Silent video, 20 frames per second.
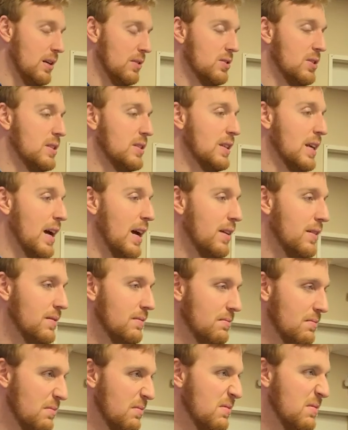know, to count
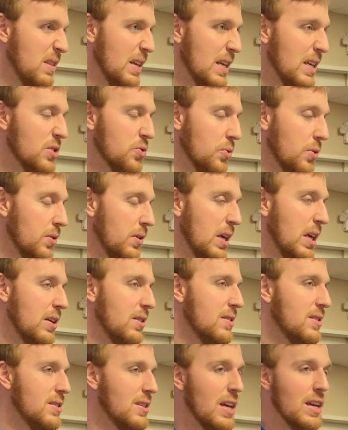Israel, he
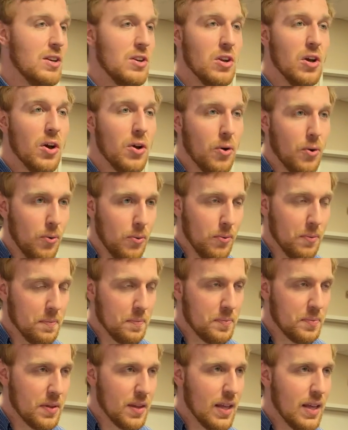could say no.
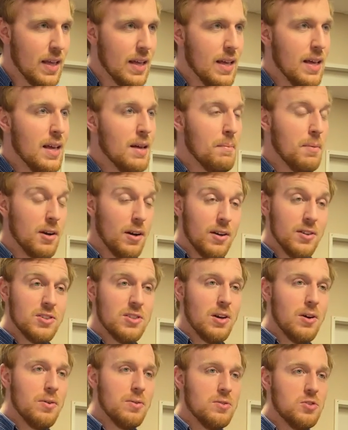But
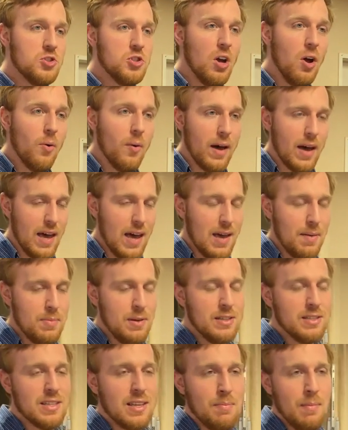also Joab,
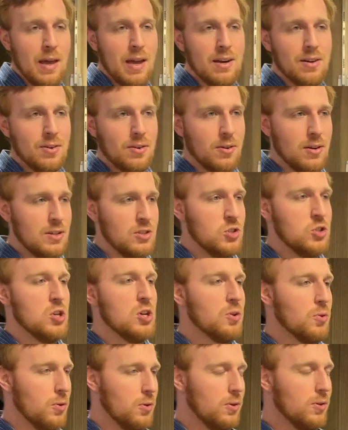his commander, his
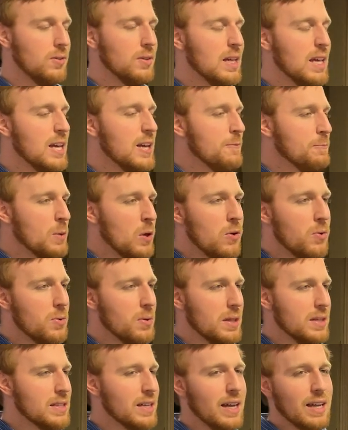general, who
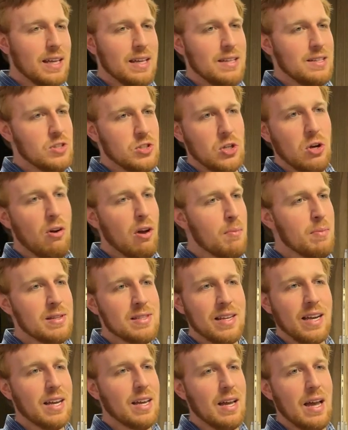is like, Joab
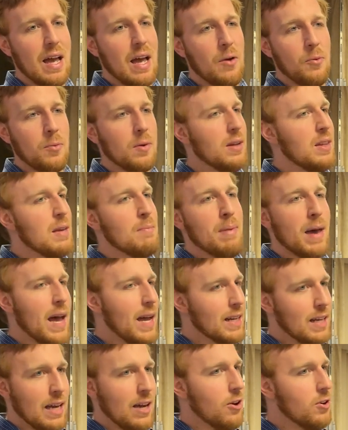is like a really
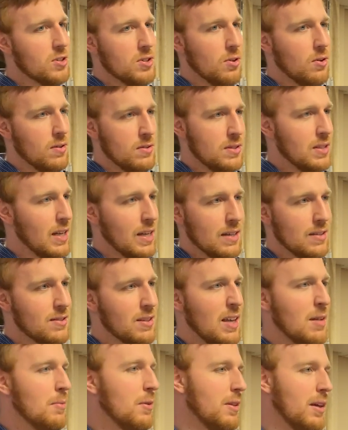bad character in 2
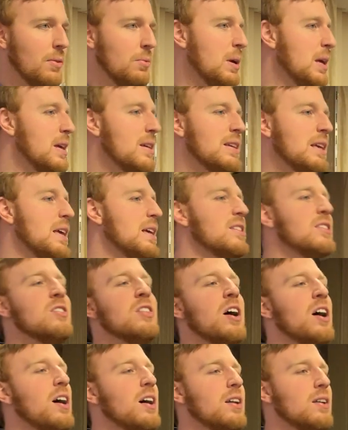Samuel. Like he is
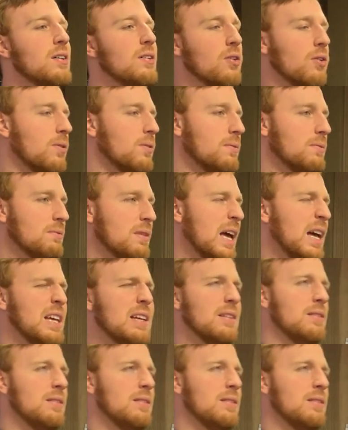not, or yeah,